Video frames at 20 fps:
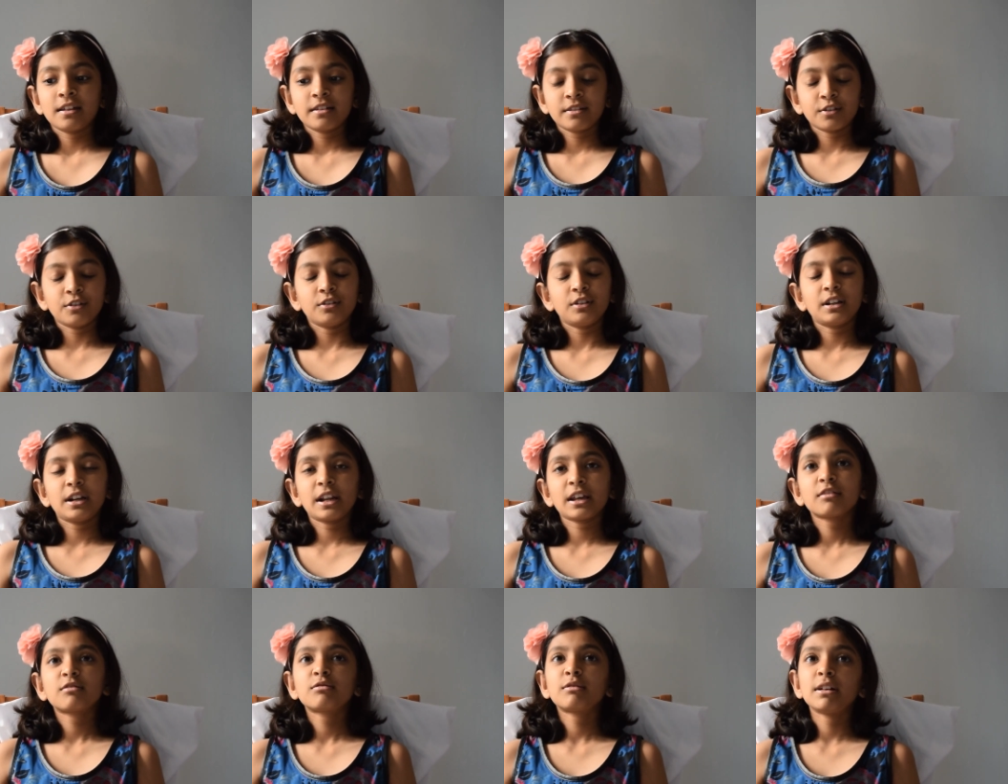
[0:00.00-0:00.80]
So the
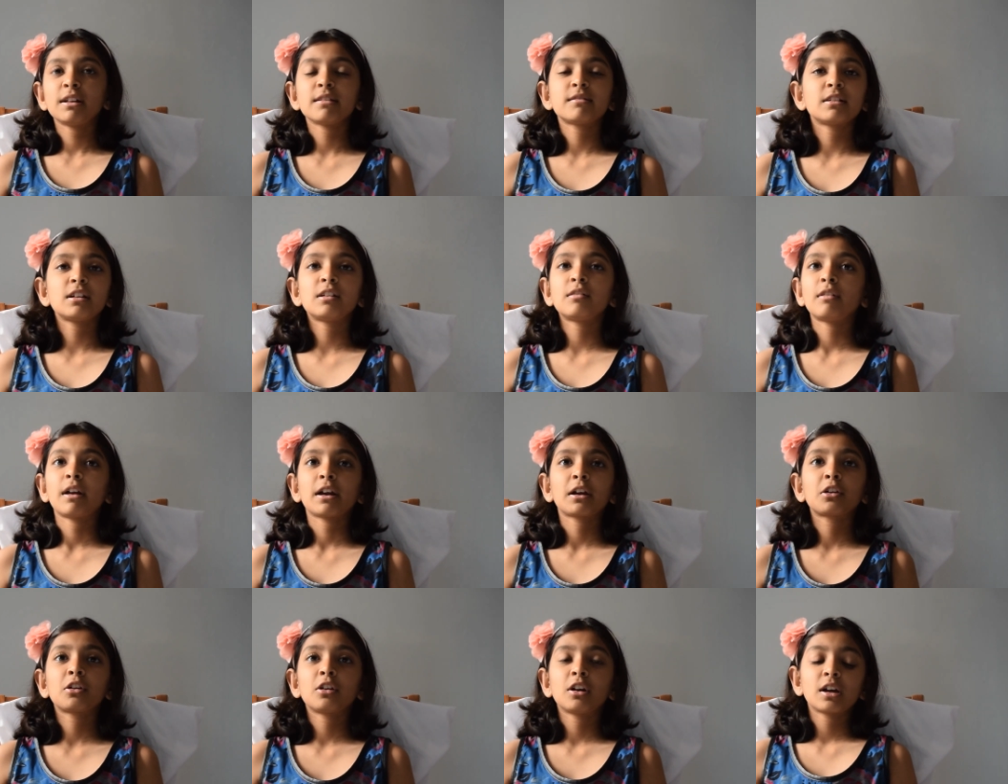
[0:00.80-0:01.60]
next one is
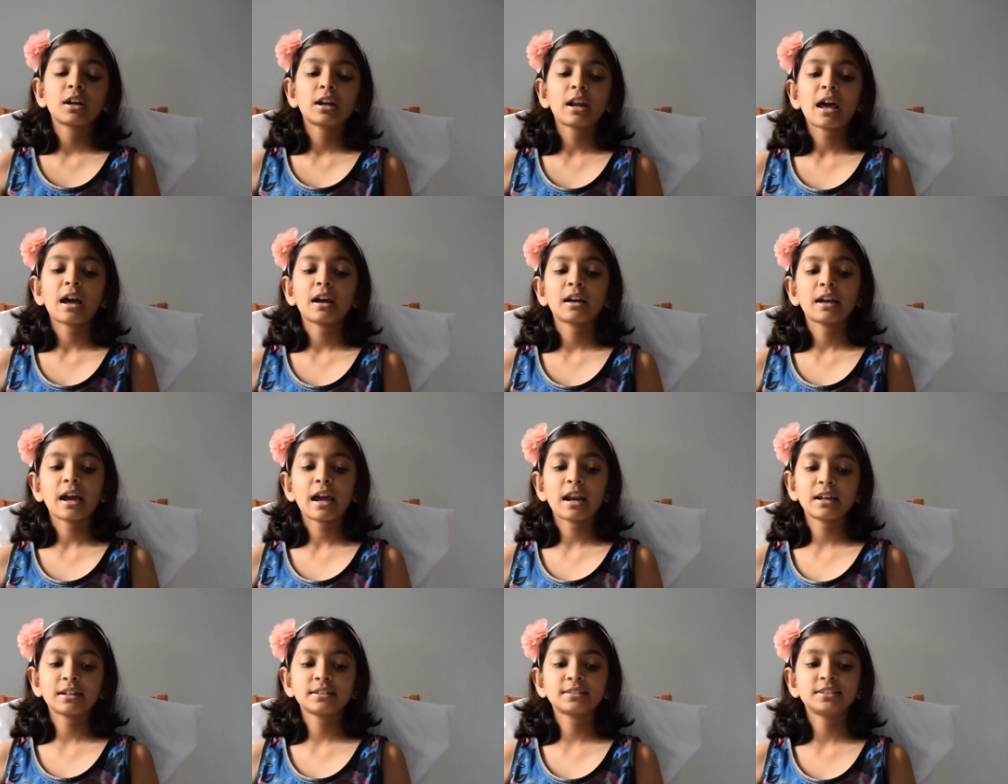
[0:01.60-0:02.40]
irregular
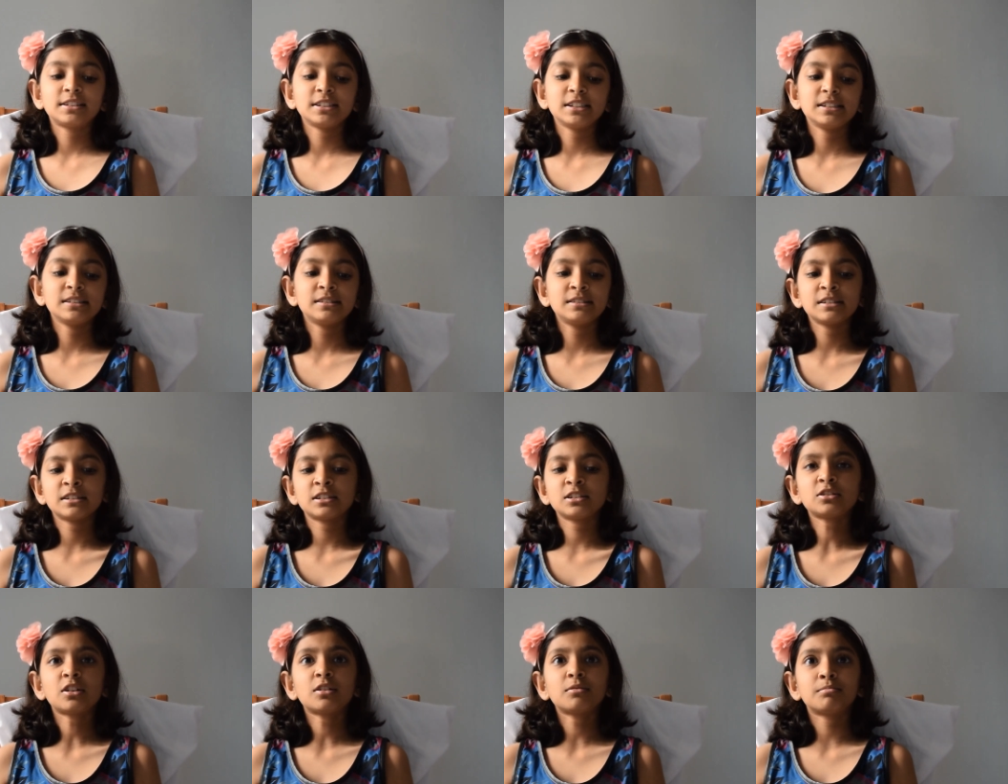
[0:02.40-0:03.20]
galaxies.
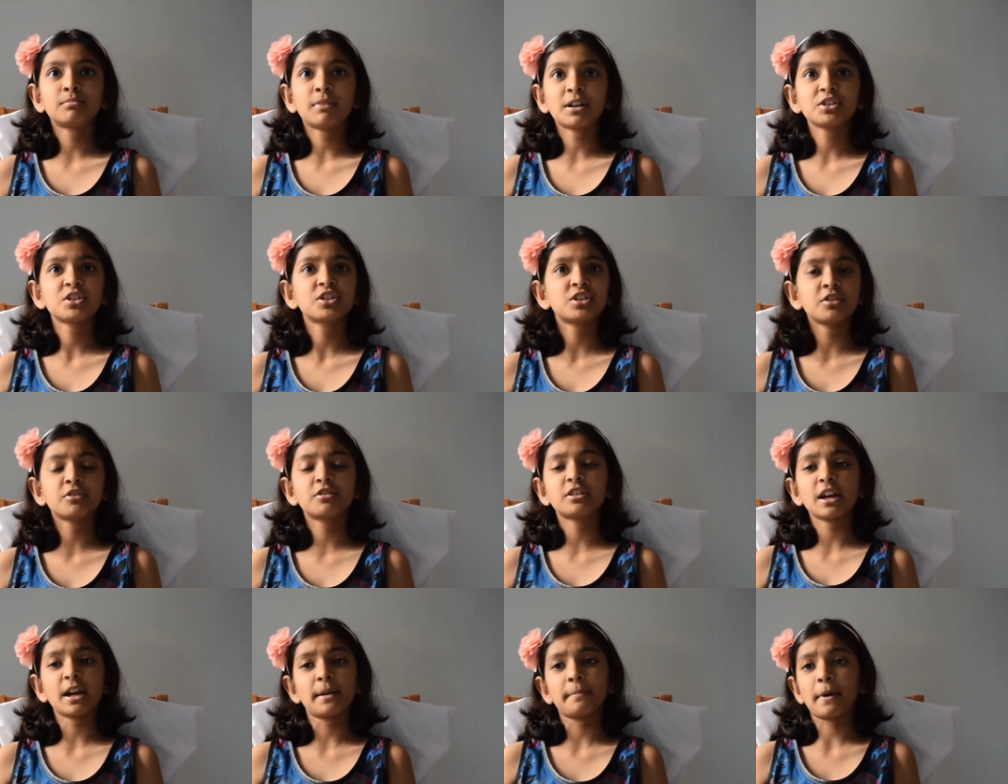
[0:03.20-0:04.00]
There's not much to
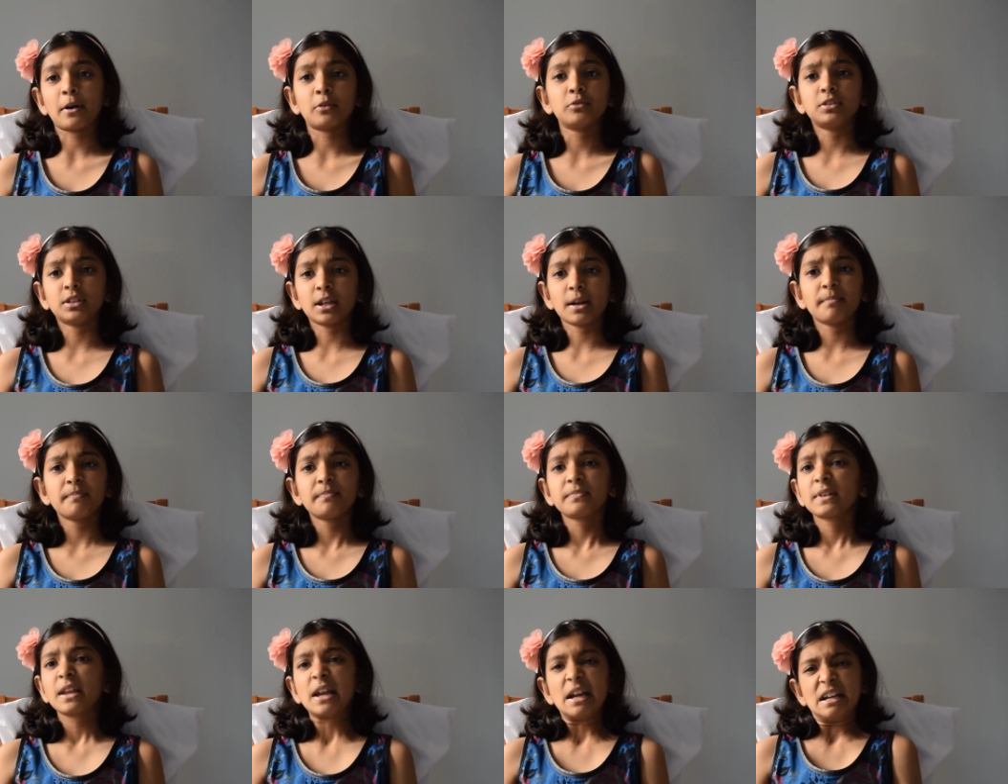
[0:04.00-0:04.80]
say about them.
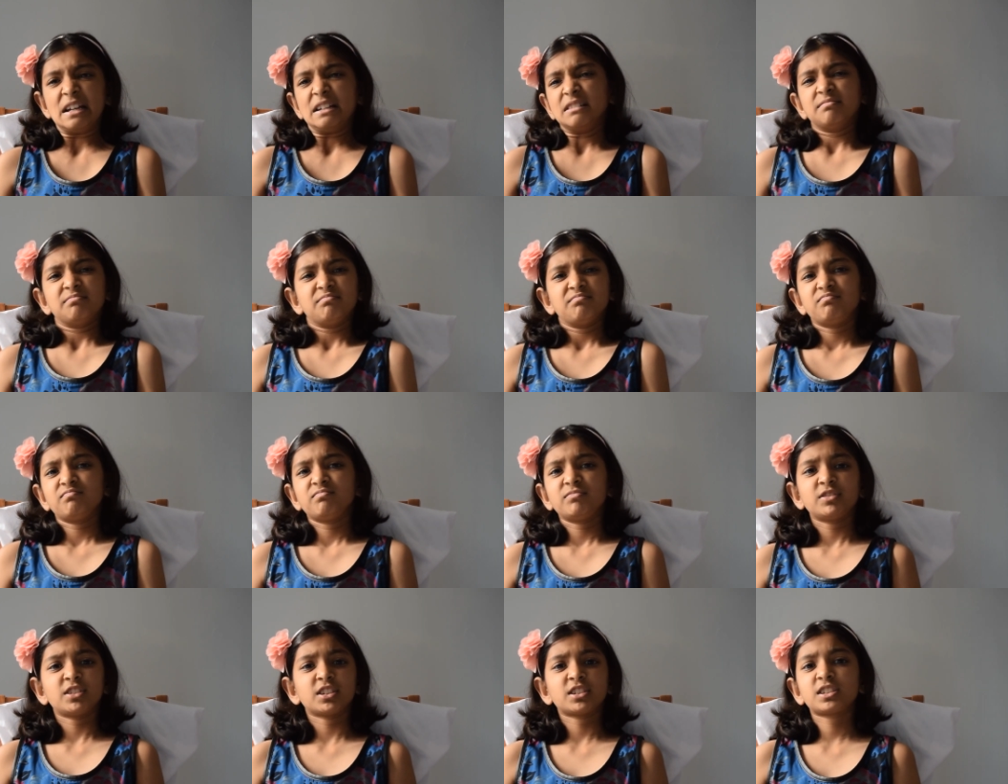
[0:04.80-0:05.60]

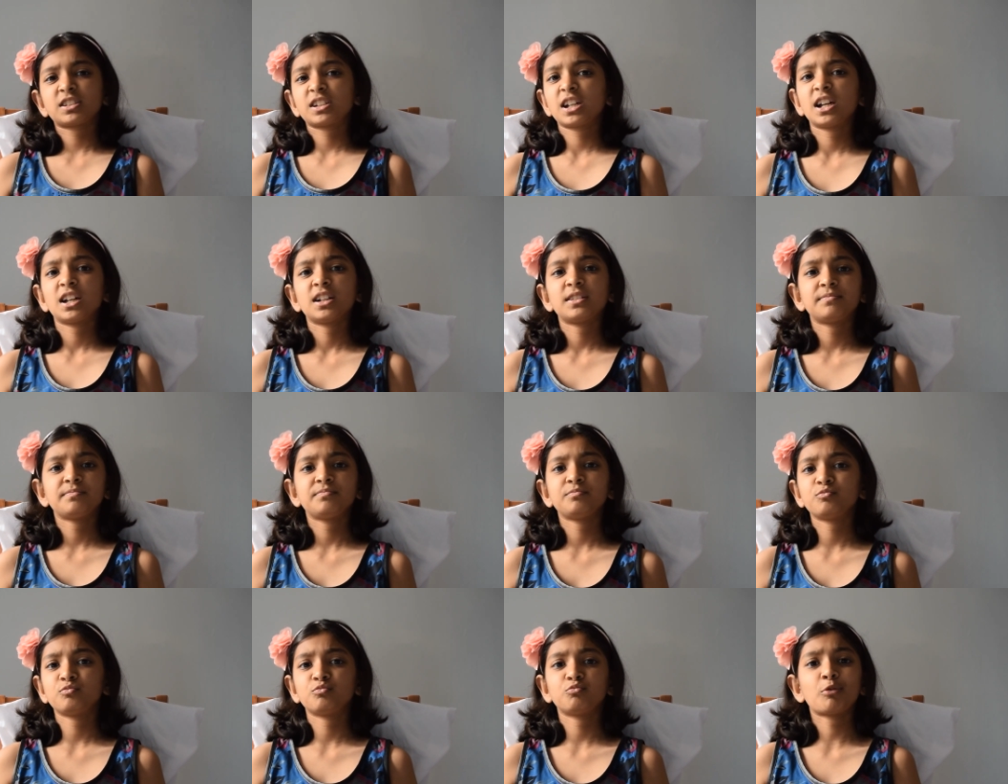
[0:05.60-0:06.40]
Just
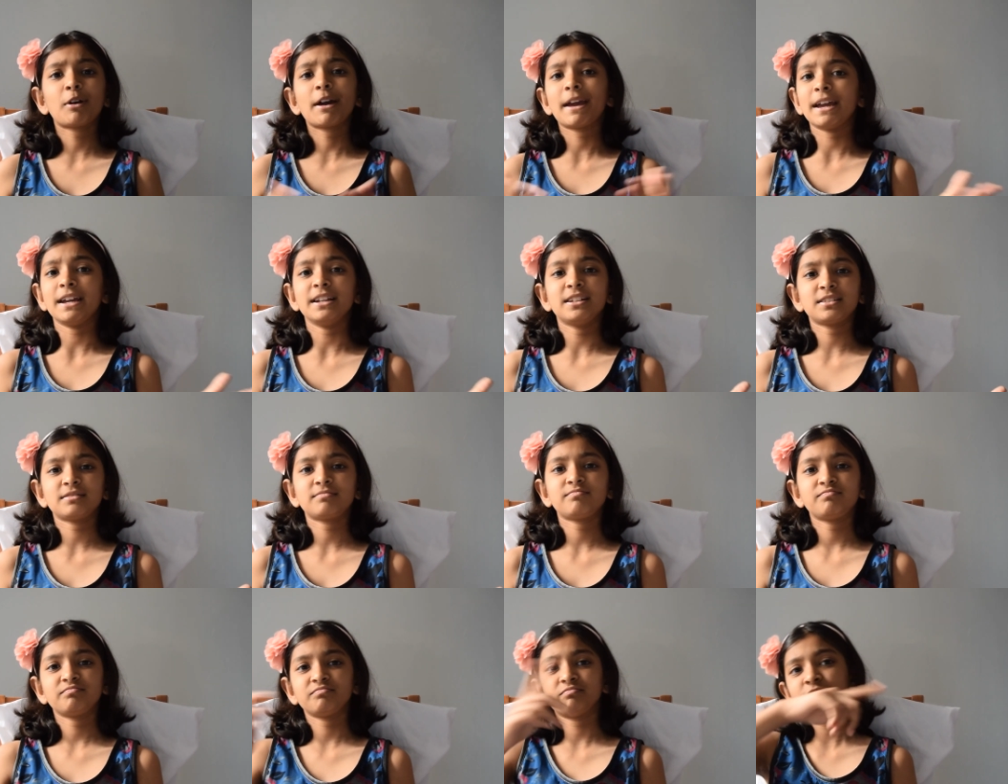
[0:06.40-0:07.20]
weird.
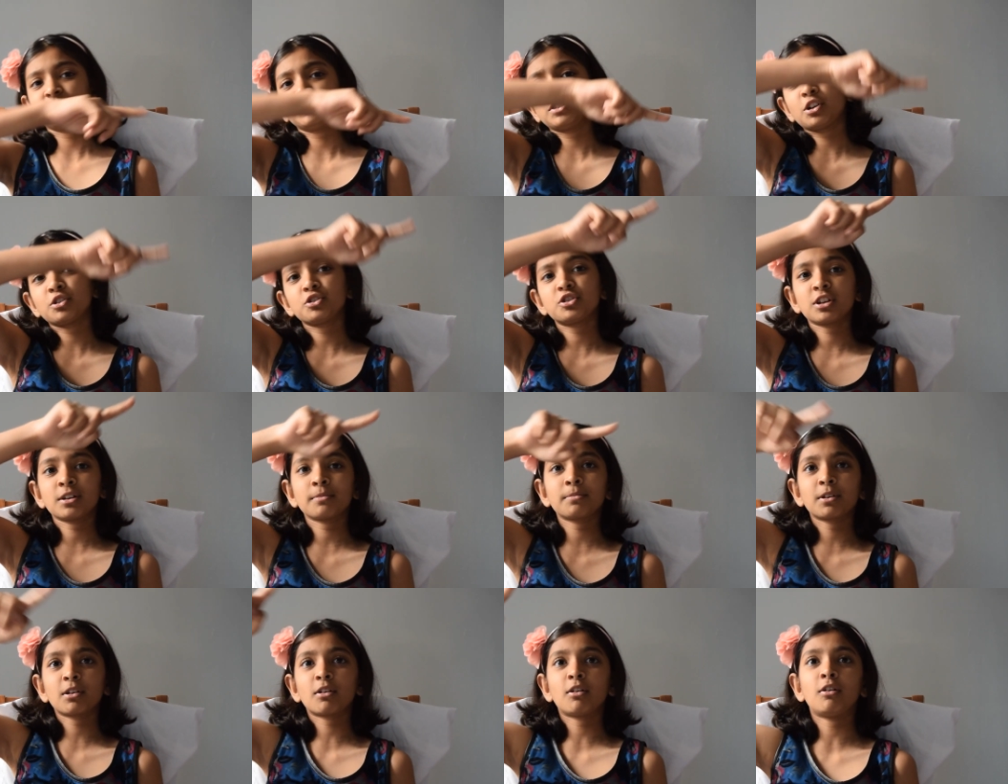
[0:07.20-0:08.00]
No
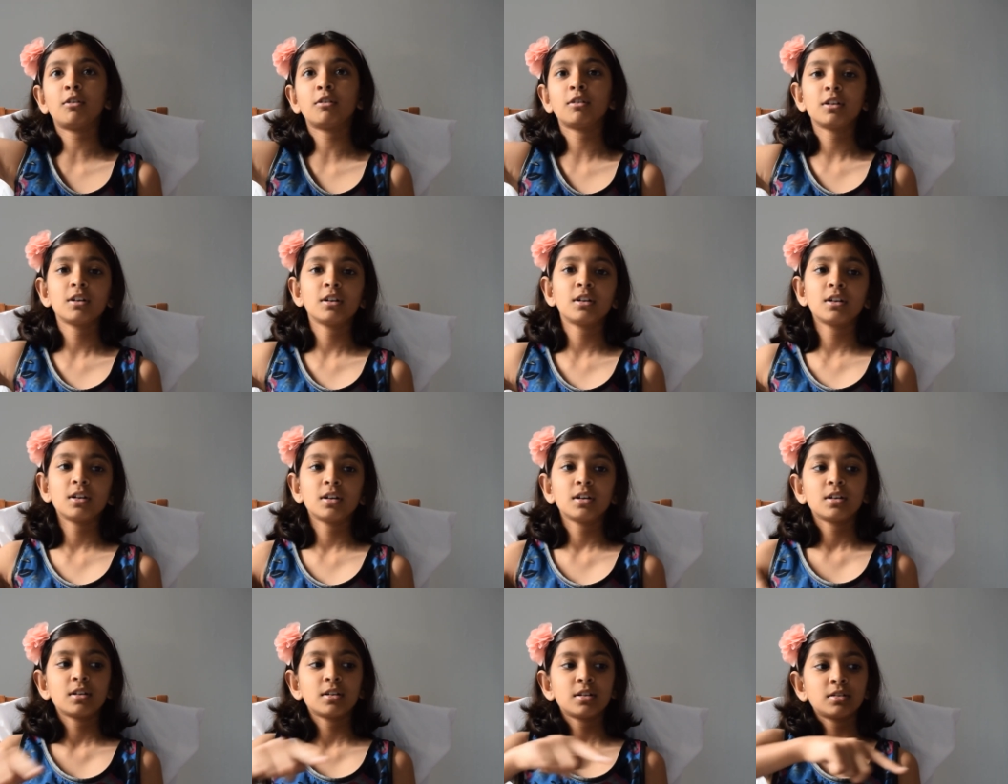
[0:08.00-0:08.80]
shape at all.
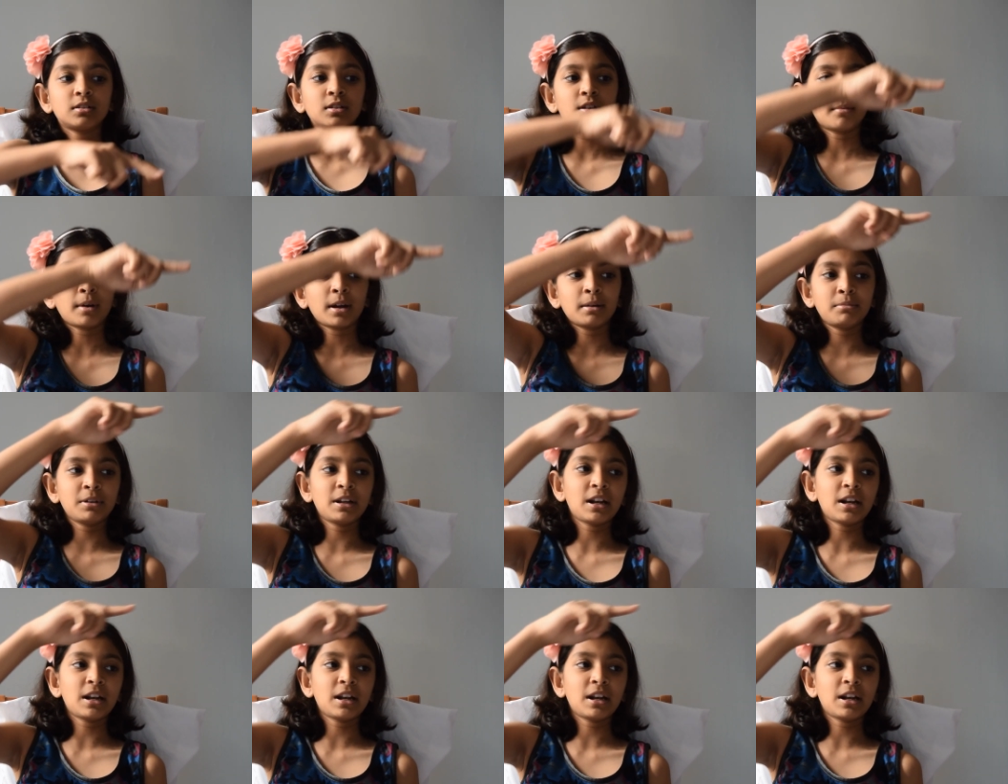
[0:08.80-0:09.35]
They might be